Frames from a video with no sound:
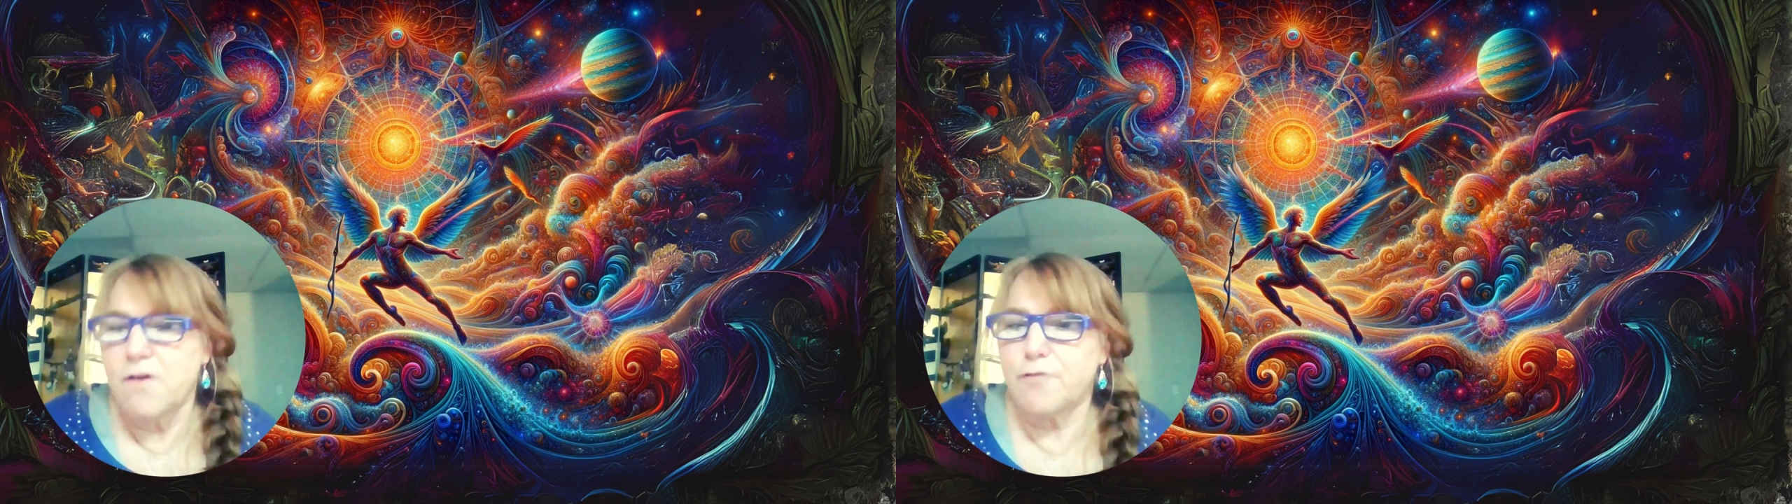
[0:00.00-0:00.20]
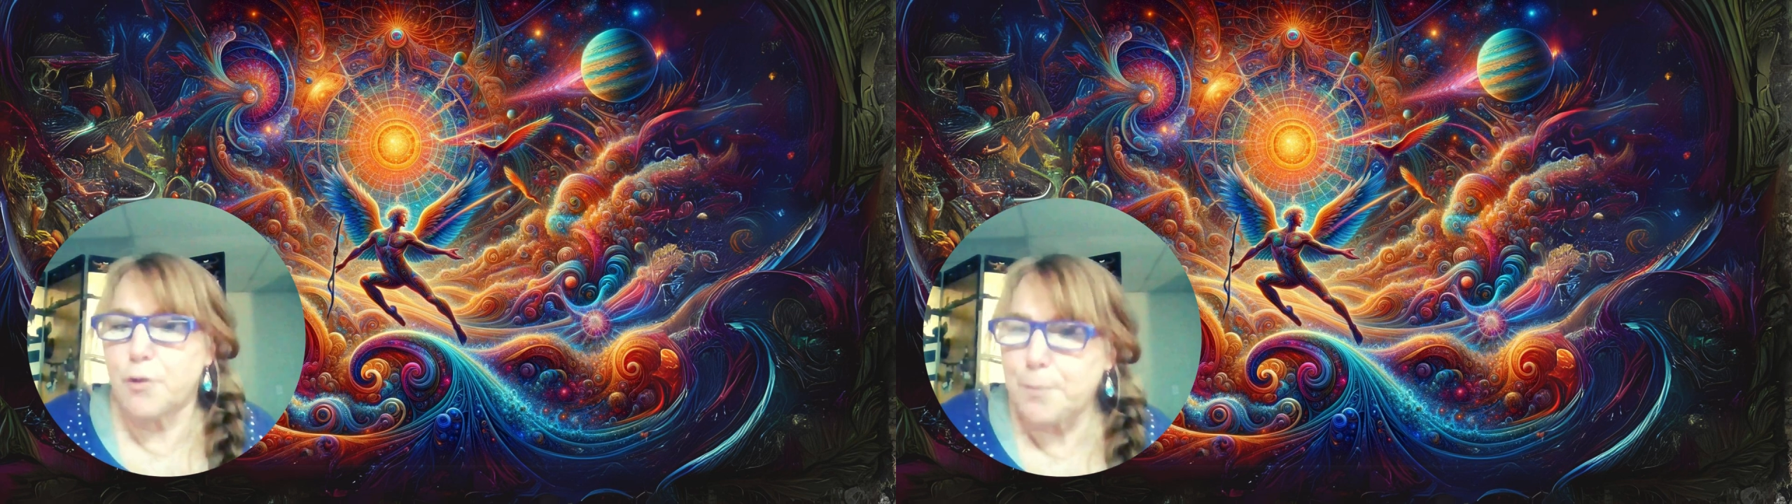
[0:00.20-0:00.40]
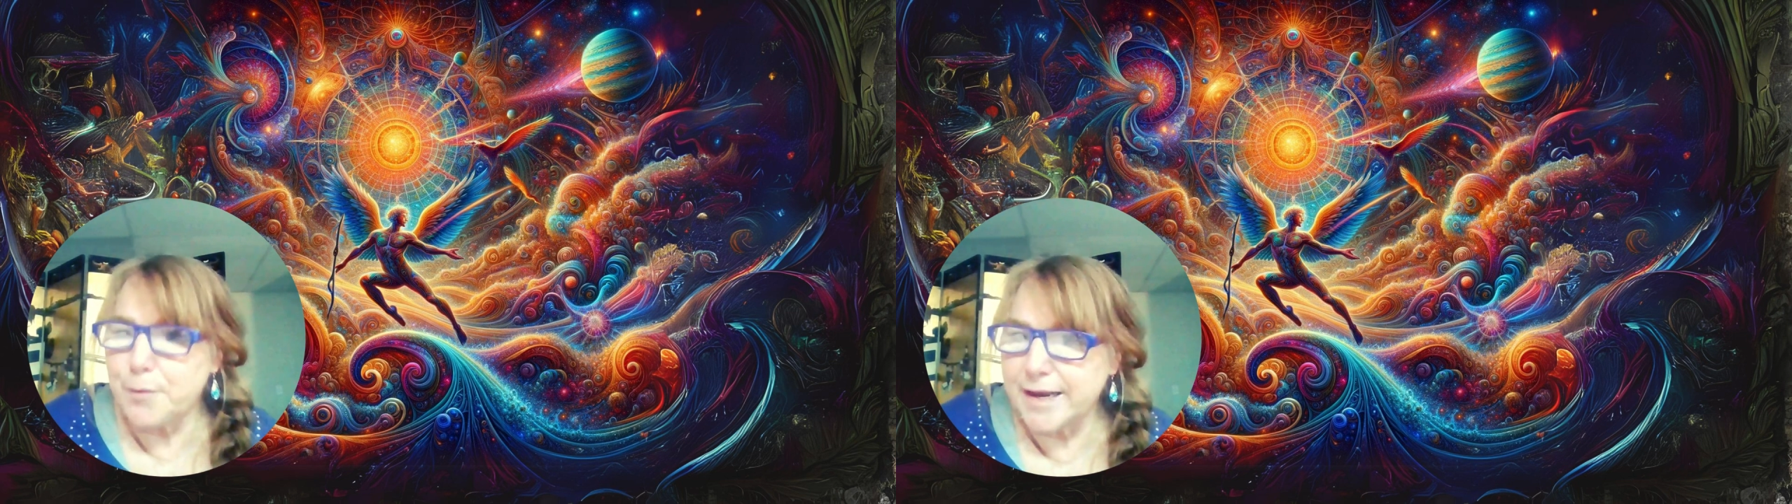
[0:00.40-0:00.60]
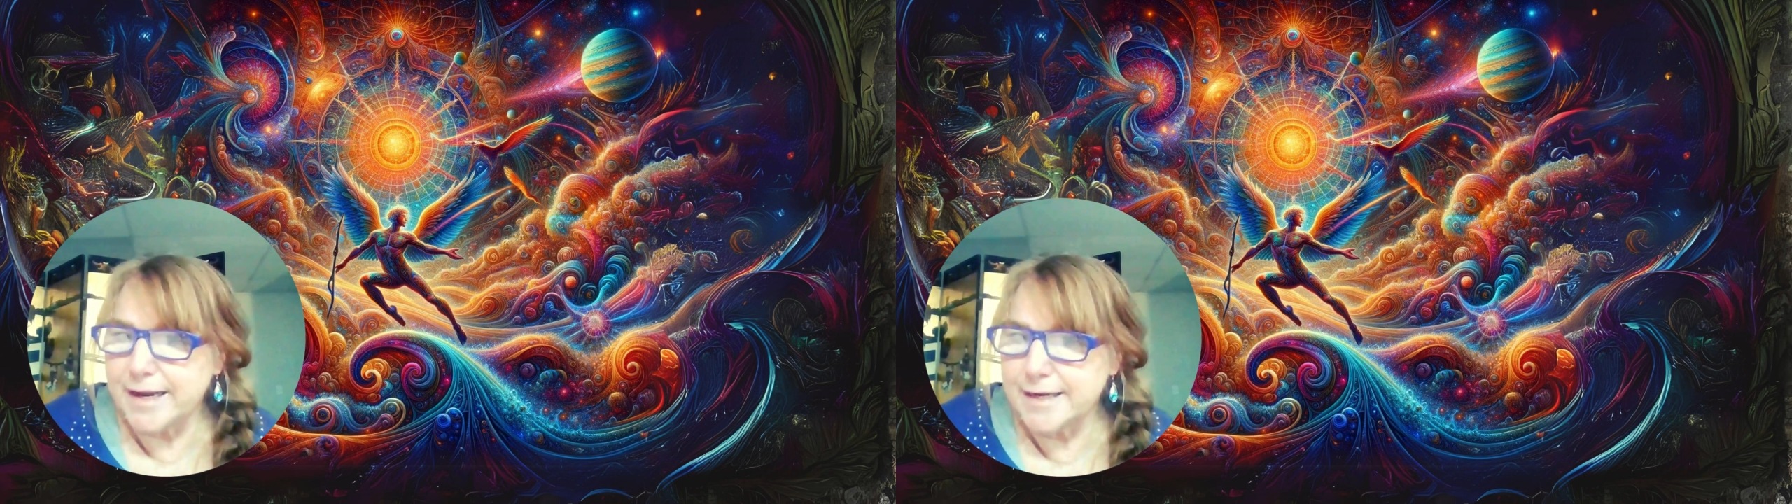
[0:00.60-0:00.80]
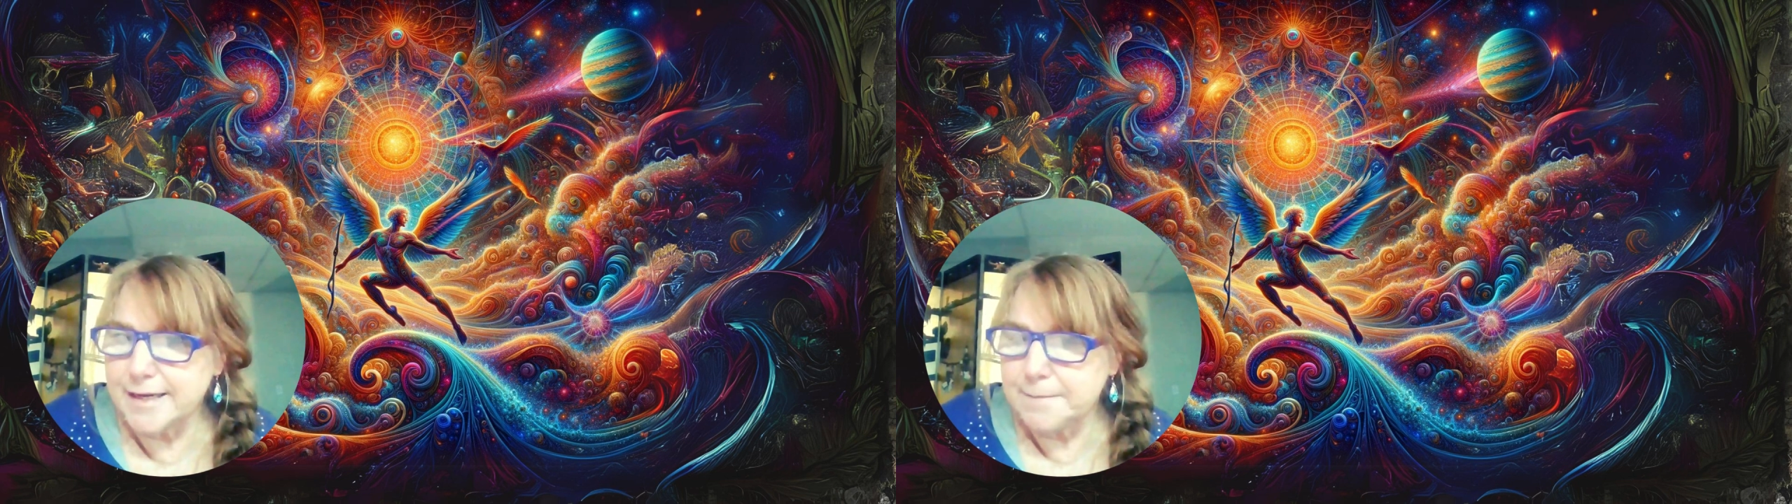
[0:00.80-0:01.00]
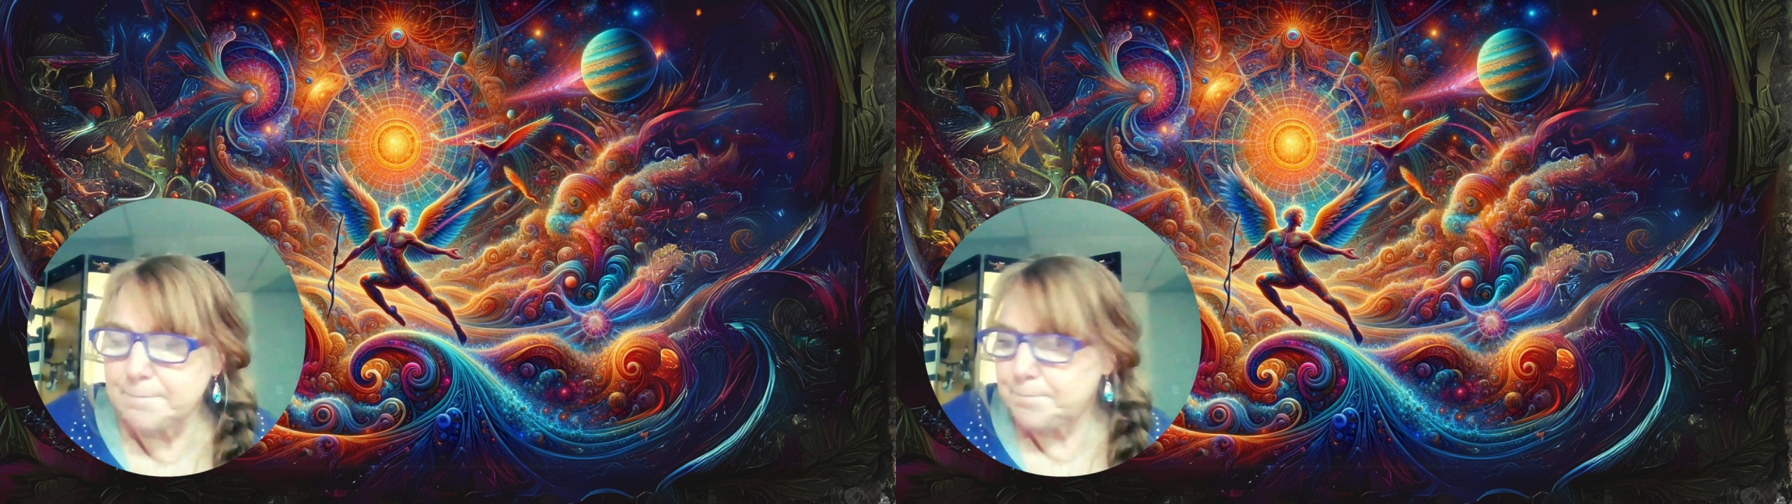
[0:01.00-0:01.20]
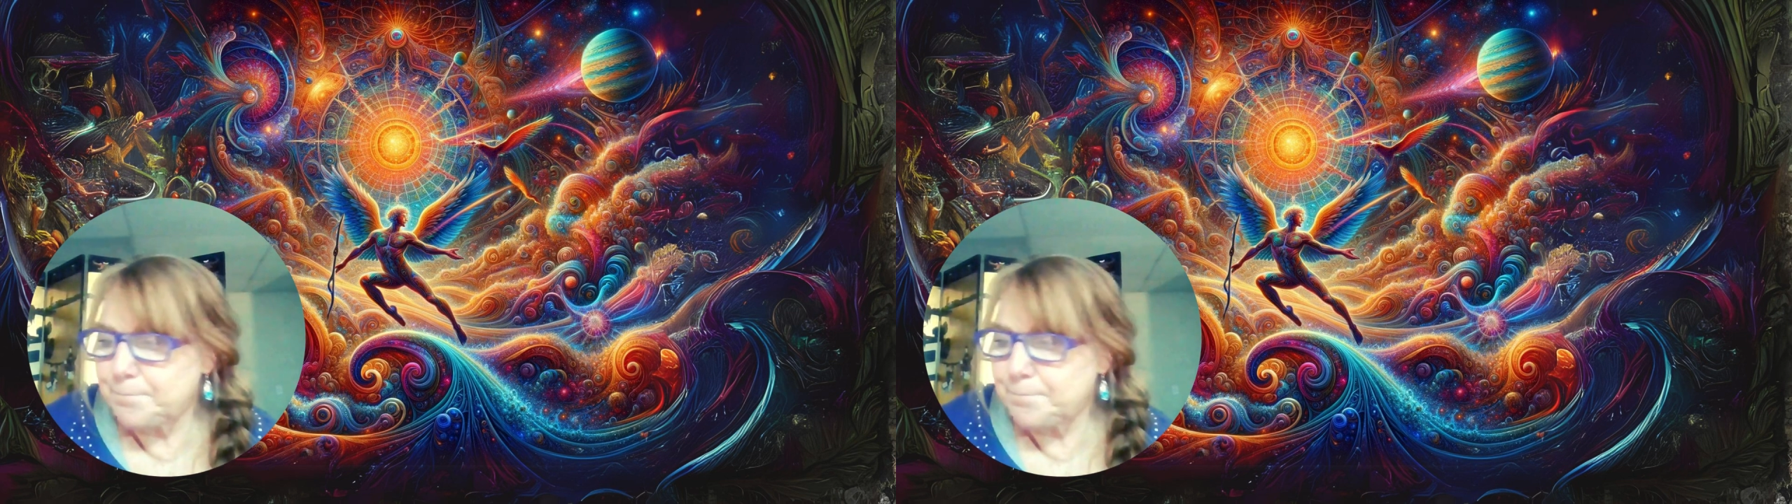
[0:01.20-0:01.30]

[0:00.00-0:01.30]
for planning.